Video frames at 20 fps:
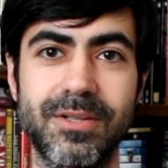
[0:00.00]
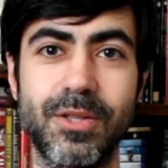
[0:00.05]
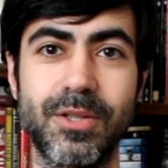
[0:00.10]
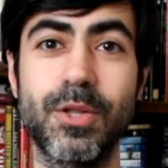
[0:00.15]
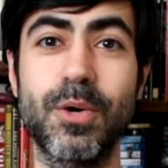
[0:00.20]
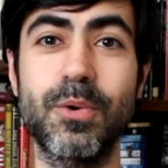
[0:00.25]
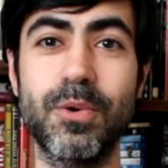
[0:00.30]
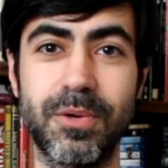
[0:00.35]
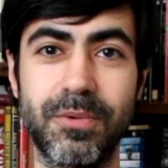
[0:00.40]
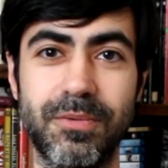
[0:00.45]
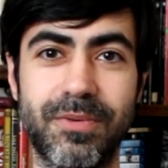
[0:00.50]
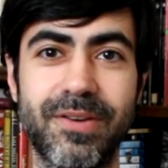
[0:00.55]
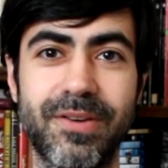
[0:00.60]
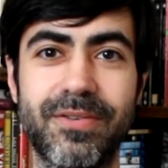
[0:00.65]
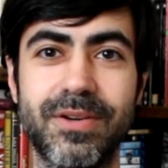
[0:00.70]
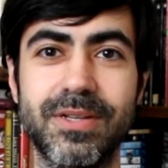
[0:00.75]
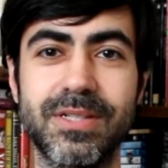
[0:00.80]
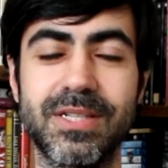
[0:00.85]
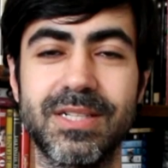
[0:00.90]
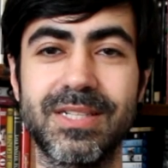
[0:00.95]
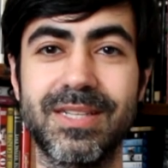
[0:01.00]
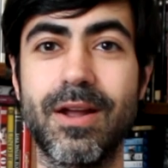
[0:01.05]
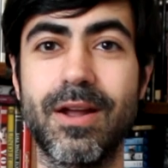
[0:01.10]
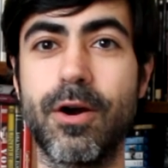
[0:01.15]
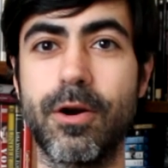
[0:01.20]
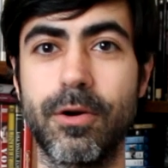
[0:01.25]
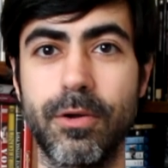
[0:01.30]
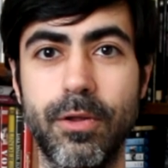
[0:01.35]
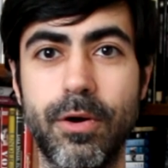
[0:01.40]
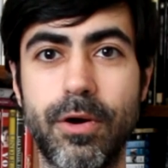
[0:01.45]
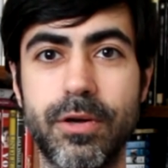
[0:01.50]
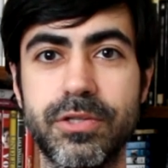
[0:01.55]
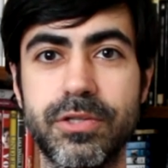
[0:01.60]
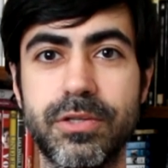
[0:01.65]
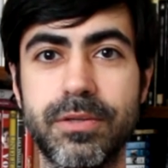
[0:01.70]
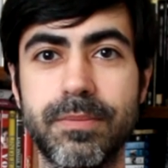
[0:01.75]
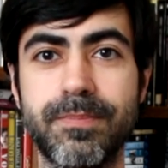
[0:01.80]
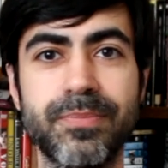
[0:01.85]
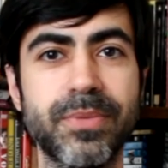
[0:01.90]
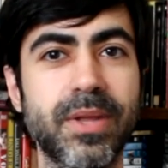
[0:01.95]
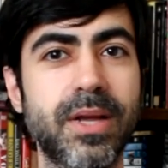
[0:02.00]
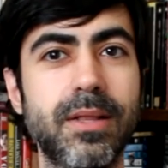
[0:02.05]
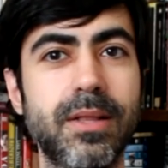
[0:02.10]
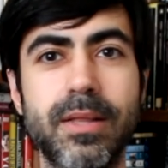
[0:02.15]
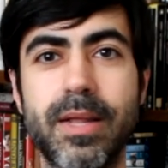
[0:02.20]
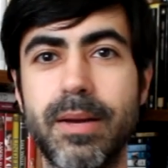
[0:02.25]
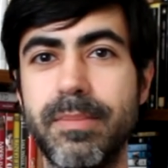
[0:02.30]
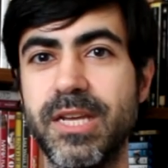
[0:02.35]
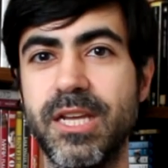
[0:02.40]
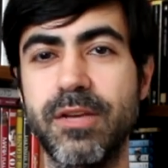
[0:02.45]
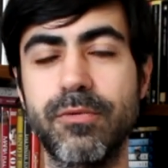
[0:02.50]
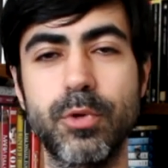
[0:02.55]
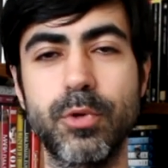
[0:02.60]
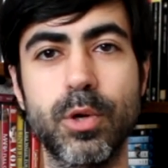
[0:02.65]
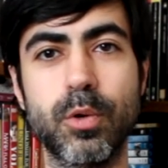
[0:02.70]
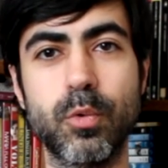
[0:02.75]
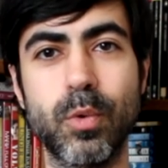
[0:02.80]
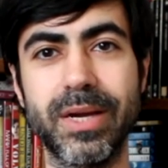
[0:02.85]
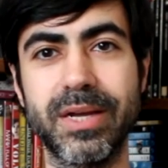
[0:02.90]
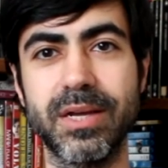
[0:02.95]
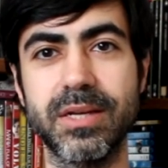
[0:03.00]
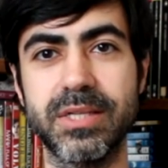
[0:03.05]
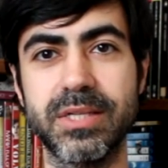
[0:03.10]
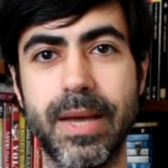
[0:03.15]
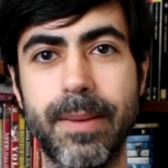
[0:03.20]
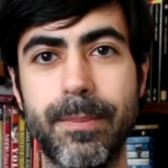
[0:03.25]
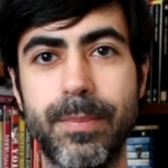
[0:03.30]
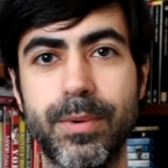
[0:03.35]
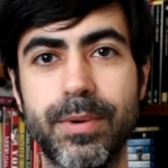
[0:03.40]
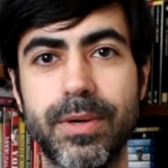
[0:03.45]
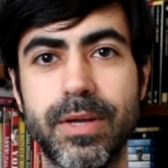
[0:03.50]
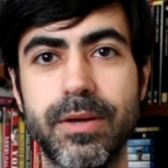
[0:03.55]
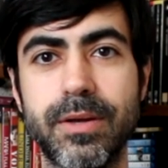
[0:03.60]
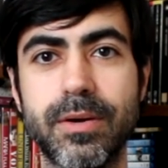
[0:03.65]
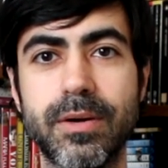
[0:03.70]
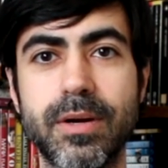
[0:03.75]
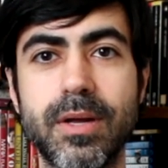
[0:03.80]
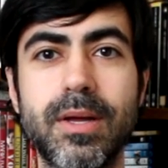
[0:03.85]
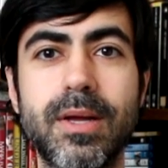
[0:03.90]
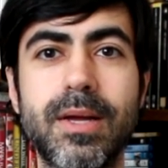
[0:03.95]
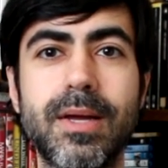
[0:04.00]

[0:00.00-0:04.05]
local references, that are lost. Let me give you a quick example here.